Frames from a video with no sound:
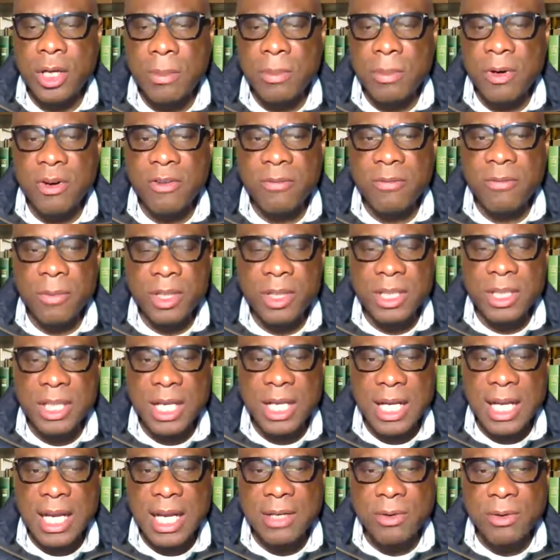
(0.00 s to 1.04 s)
a number of
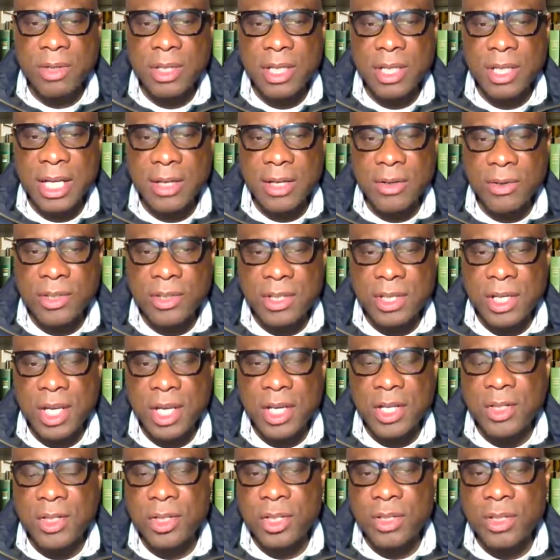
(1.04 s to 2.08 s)
multilateral
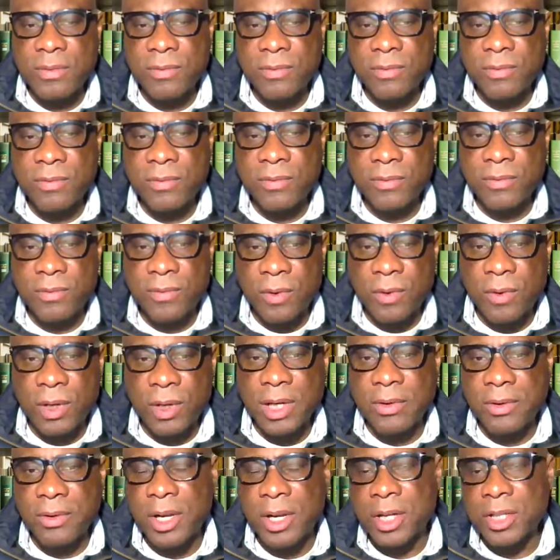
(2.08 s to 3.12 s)
negotiations for
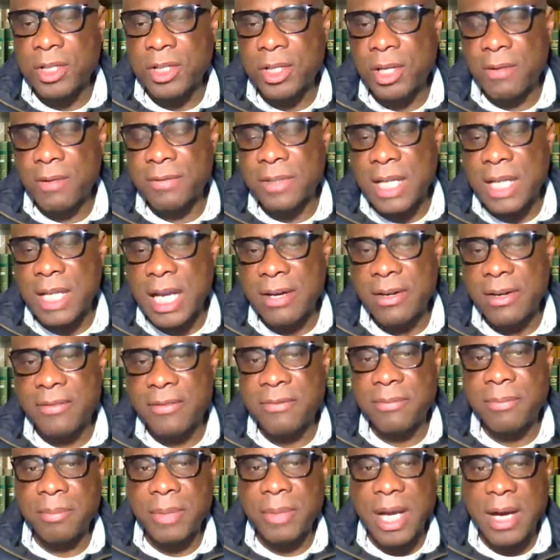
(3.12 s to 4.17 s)
the reduction of
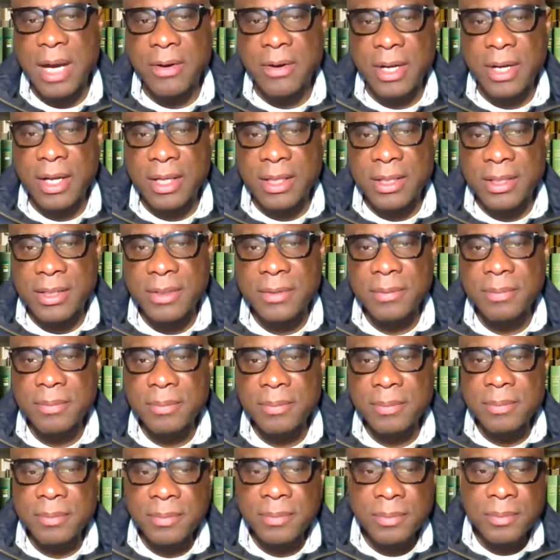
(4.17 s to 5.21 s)
tariff barriers.
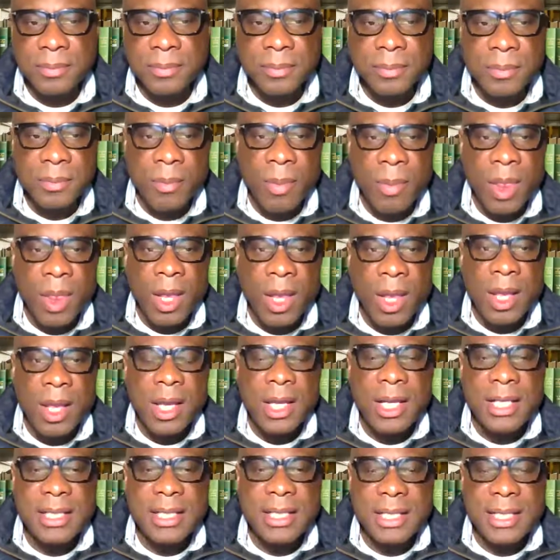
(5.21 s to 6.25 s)

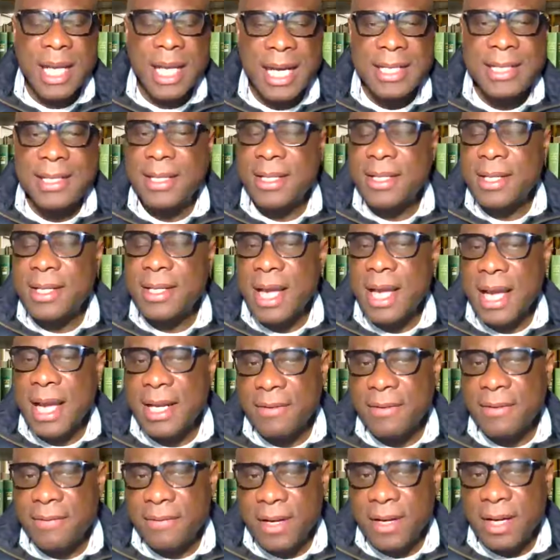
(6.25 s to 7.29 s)
In
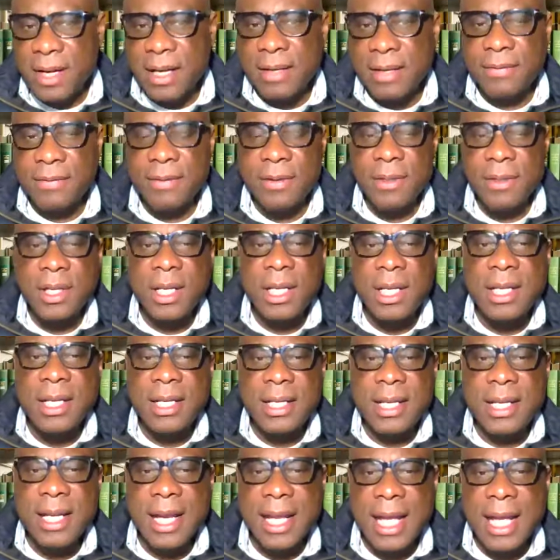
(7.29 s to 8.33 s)
1995,
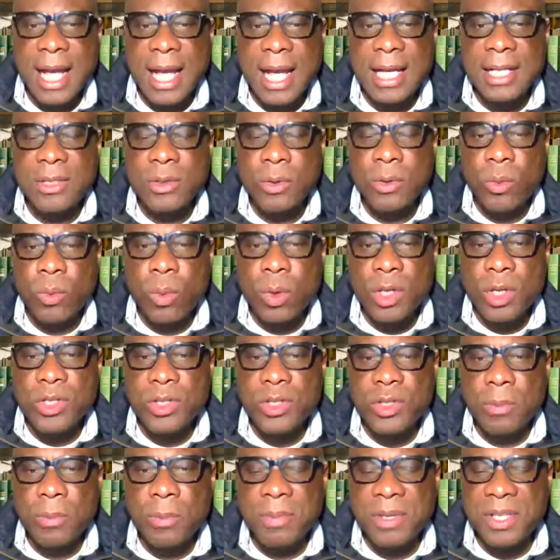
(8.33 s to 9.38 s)
the GATT
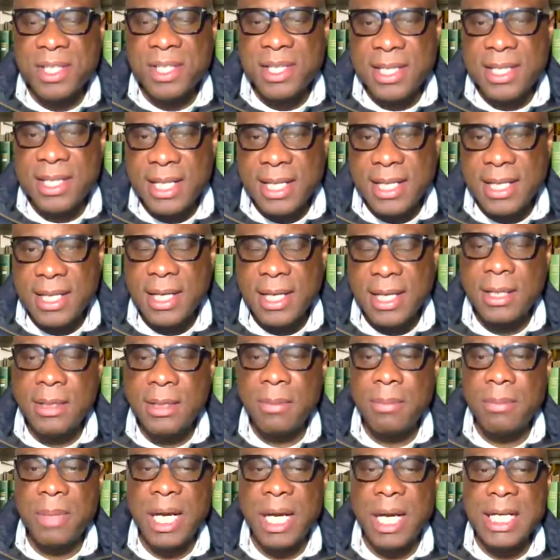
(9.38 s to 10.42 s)
was
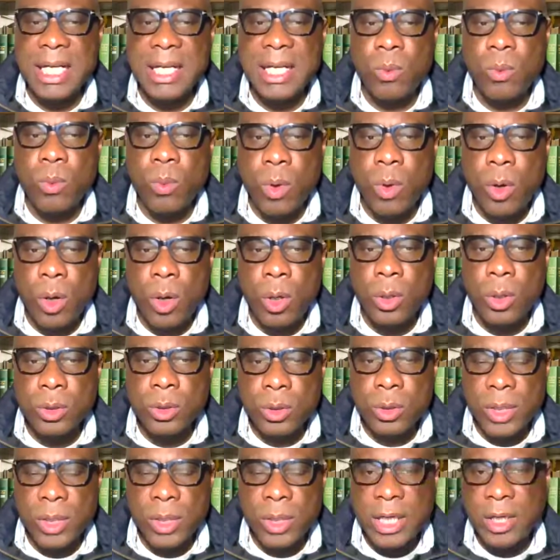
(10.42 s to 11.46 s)
superseded by the
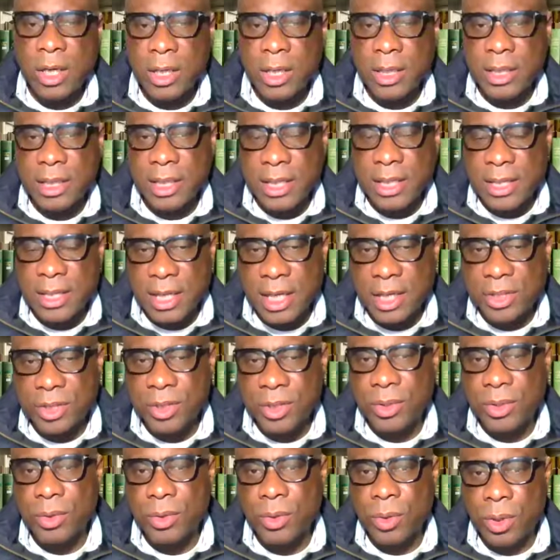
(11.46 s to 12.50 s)
World Trade
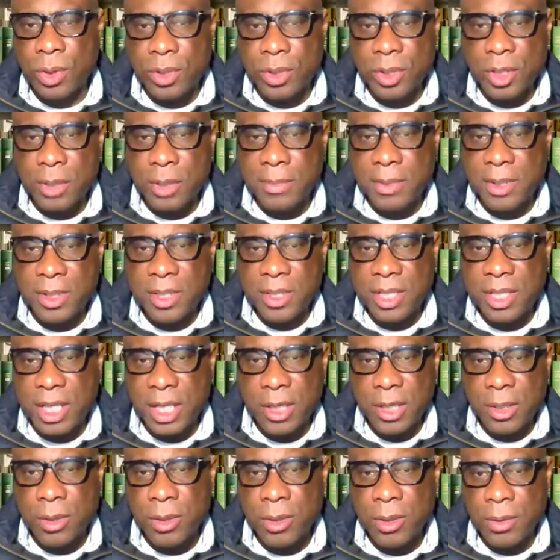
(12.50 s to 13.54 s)
Organization, or
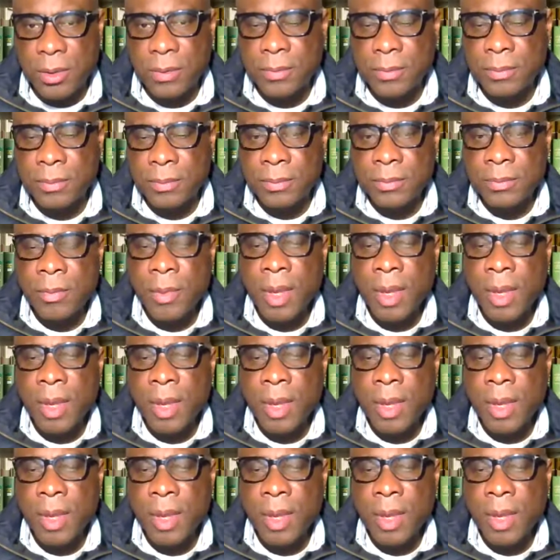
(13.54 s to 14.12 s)
WTO.